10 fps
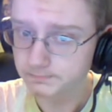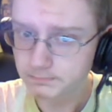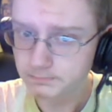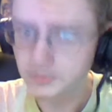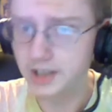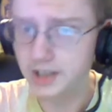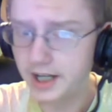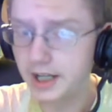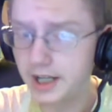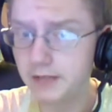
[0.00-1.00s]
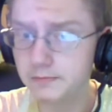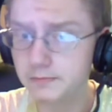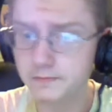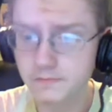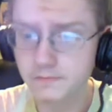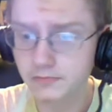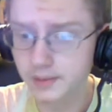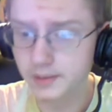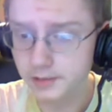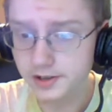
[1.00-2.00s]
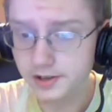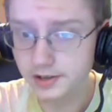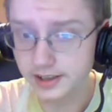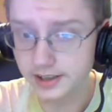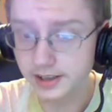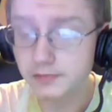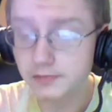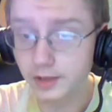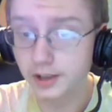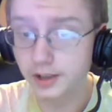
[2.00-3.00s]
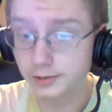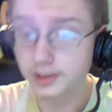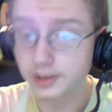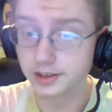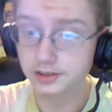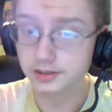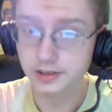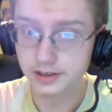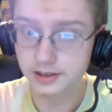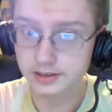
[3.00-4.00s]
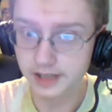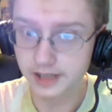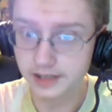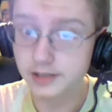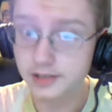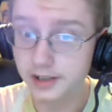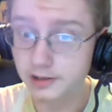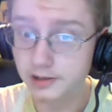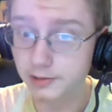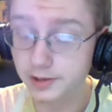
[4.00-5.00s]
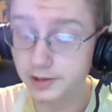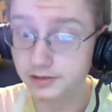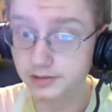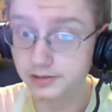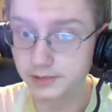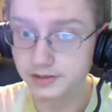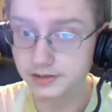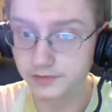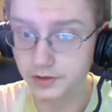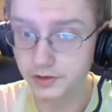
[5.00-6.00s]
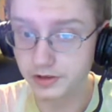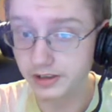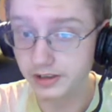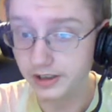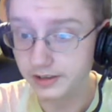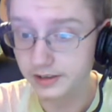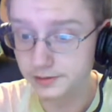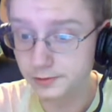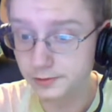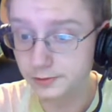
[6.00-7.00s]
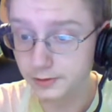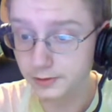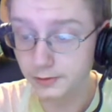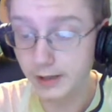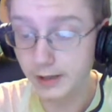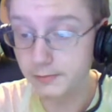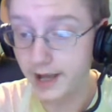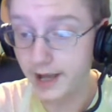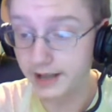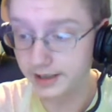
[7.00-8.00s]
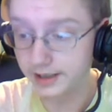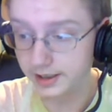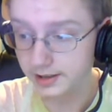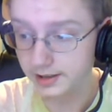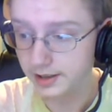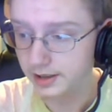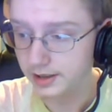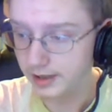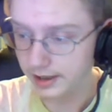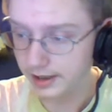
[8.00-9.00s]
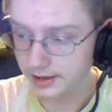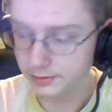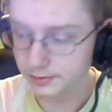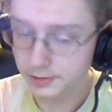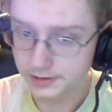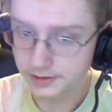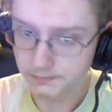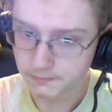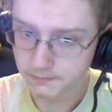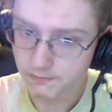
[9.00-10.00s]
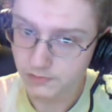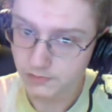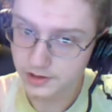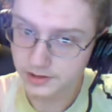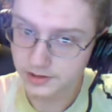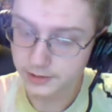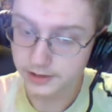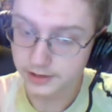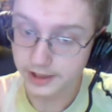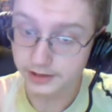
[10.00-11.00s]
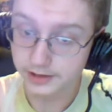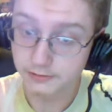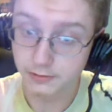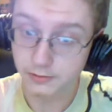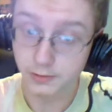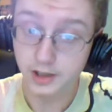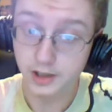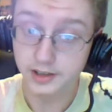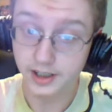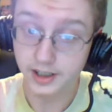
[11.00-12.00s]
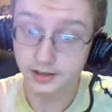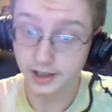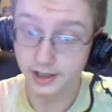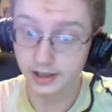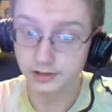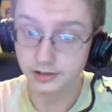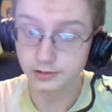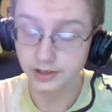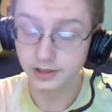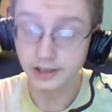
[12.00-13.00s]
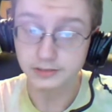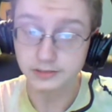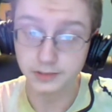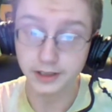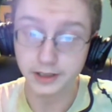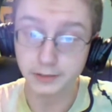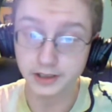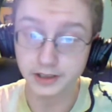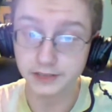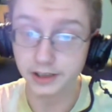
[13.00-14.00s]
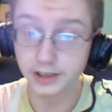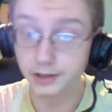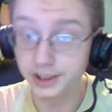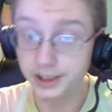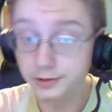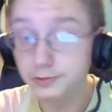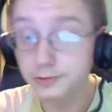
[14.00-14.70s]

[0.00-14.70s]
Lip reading: I'm pretty sure that they could probably run this, because I know they already run some Instant Fusion to grab back a Norden could summon out a level 4 water to get a totally awesome play, but if they already used